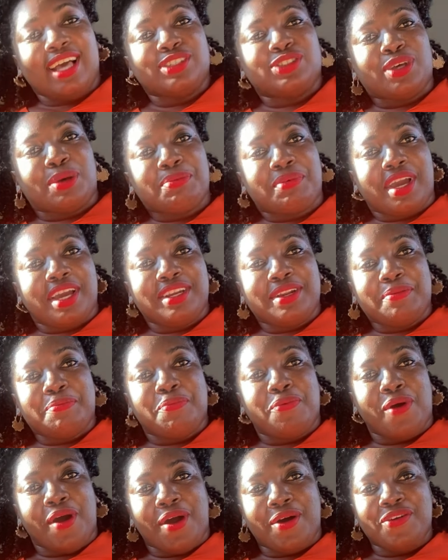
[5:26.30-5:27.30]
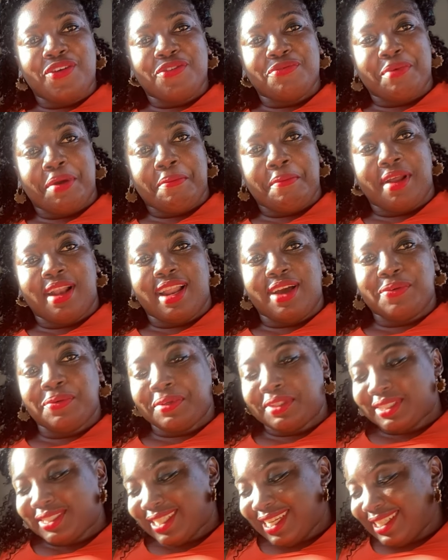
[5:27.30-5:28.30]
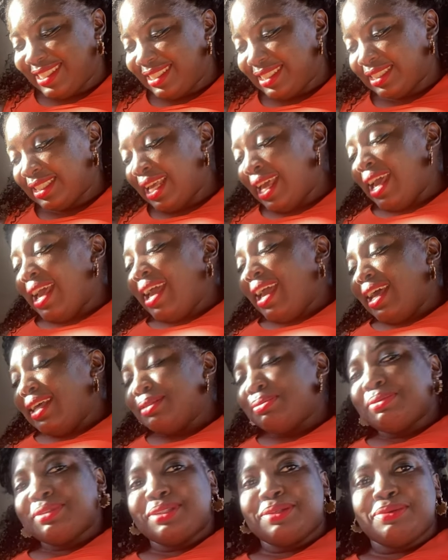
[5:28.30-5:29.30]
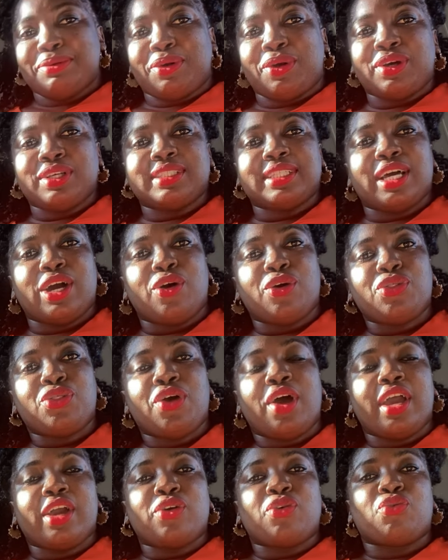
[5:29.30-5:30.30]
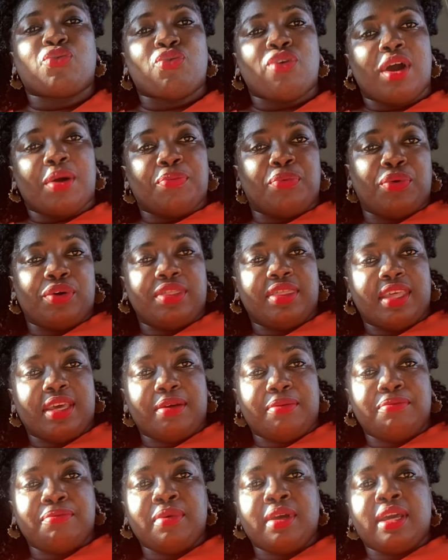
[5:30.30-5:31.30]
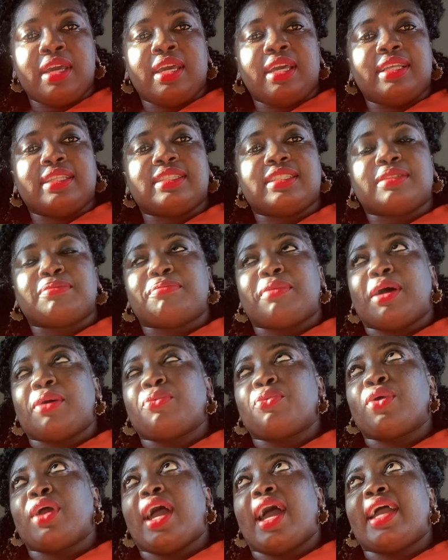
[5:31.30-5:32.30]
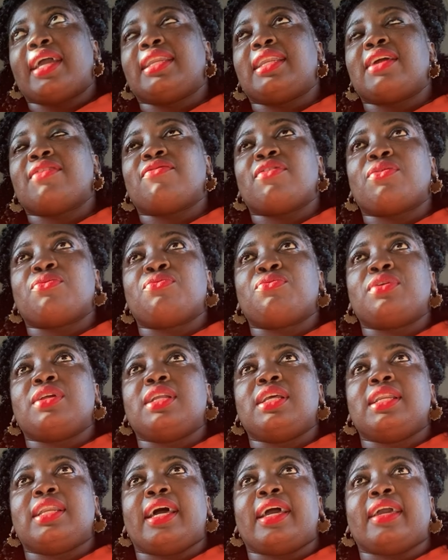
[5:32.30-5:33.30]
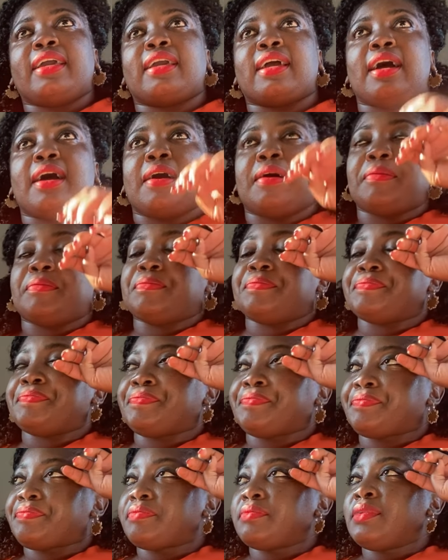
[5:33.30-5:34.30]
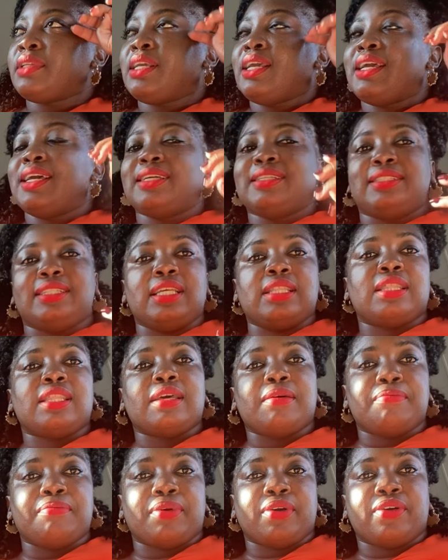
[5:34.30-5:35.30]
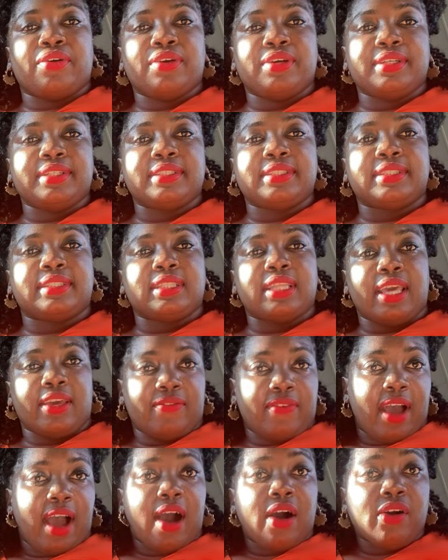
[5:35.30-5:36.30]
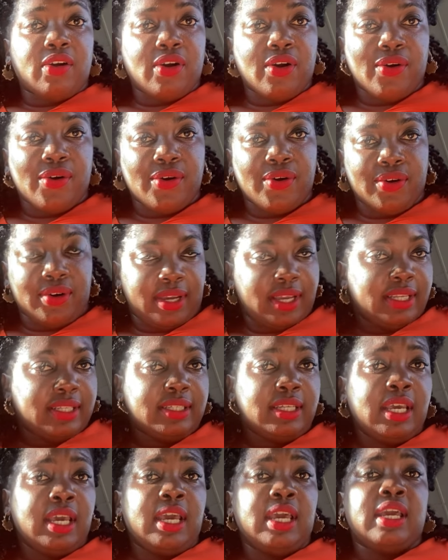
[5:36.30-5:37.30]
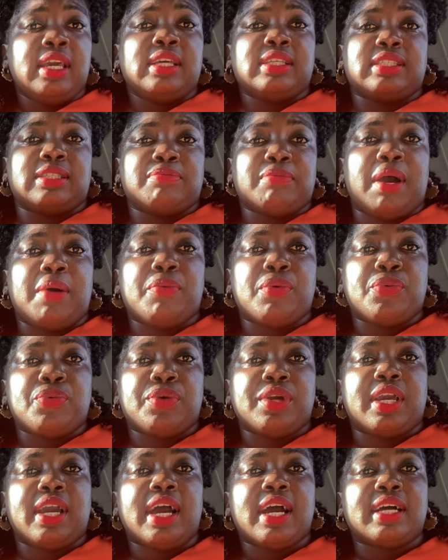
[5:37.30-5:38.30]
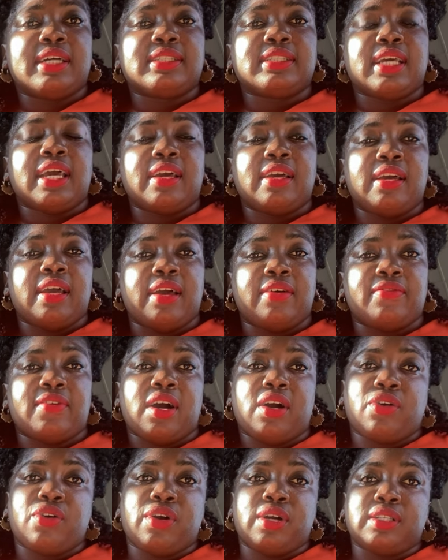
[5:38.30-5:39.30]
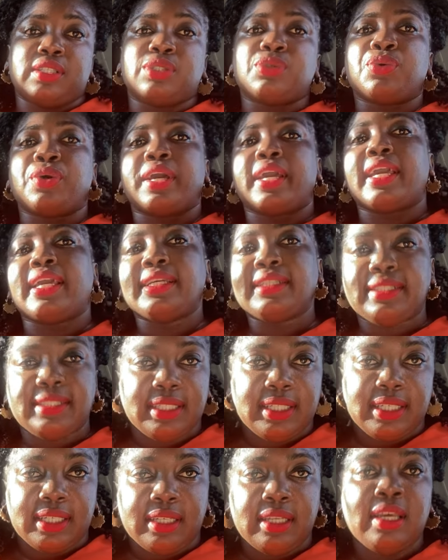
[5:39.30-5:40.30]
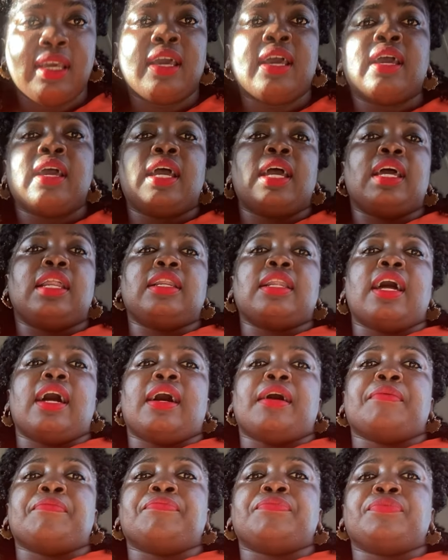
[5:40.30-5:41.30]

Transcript: I'm kind of proud of my Malawian Shandys, especially because although I grew up with them in Zimbabwe, I never really like did them because they have alcohol, and in Zimbabwe we can't have alcohol until we're 18, and I